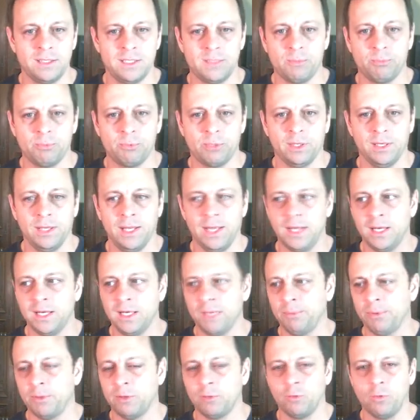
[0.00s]
temperate land
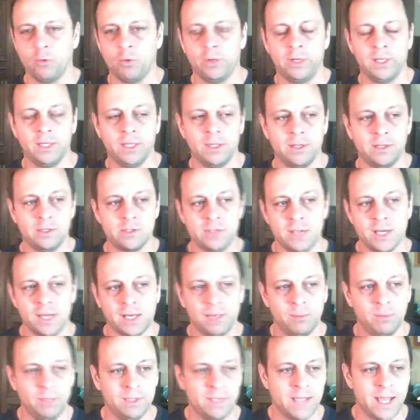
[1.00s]
up in Aurora that you're not
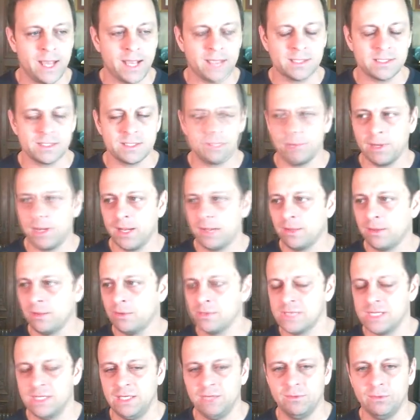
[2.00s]
going to be taxed by
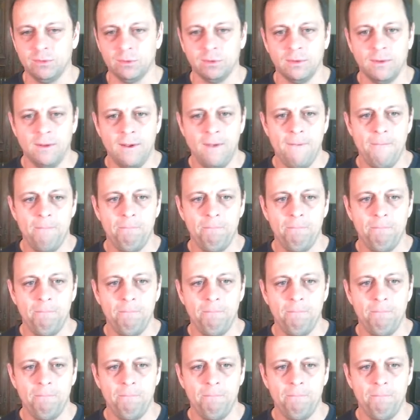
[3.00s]
those evil,